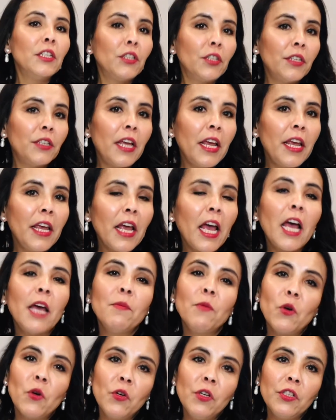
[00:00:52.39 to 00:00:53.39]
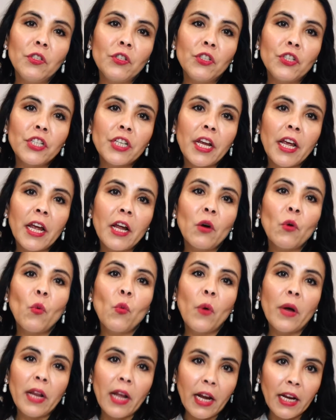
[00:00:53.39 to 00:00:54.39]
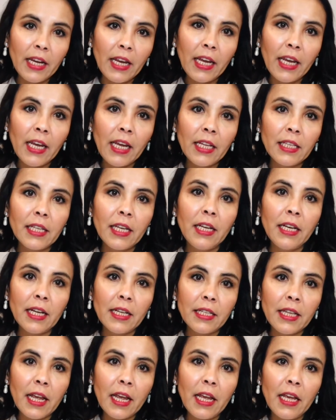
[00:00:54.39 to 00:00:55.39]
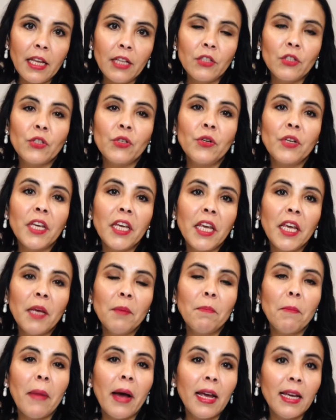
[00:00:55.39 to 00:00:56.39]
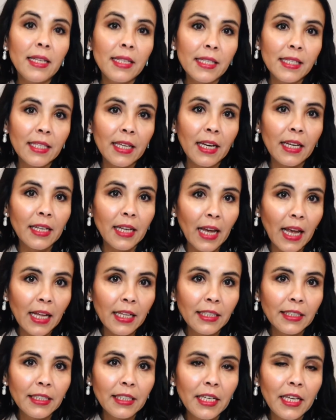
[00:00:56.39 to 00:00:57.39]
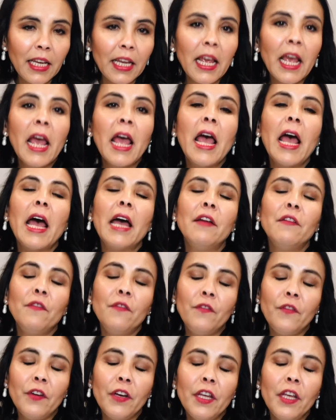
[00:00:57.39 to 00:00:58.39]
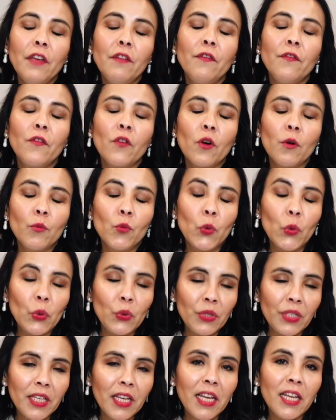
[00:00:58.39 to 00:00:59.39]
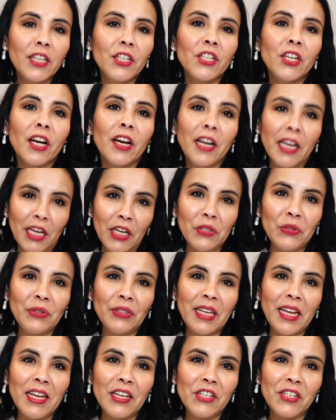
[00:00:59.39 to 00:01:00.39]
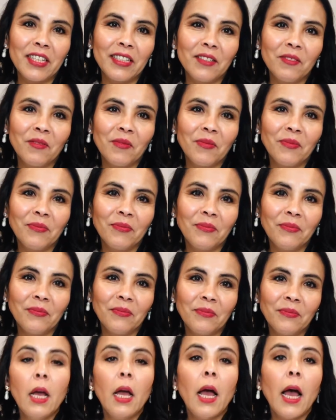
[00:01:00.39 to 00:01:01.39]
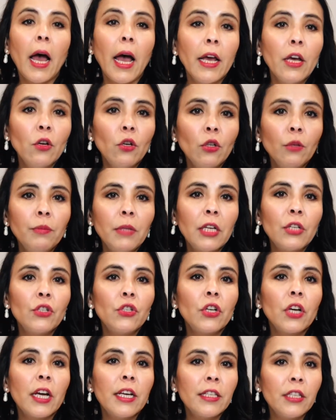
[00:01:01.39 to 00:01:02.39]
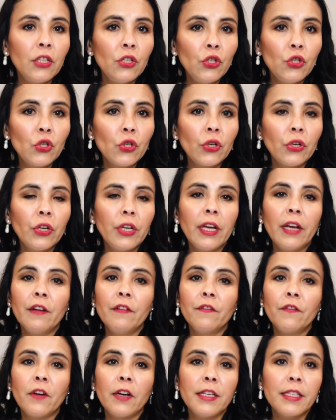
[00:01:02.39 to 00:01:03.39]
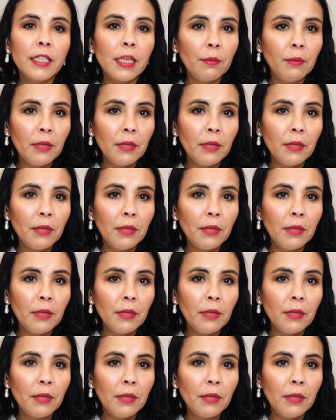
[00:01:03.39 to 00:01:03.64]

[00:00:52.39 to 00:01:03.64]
Today I'm going to share what I eat in a day to keep my skin healthy and free from rosacea irritation. I hope that you guys enjoy and find some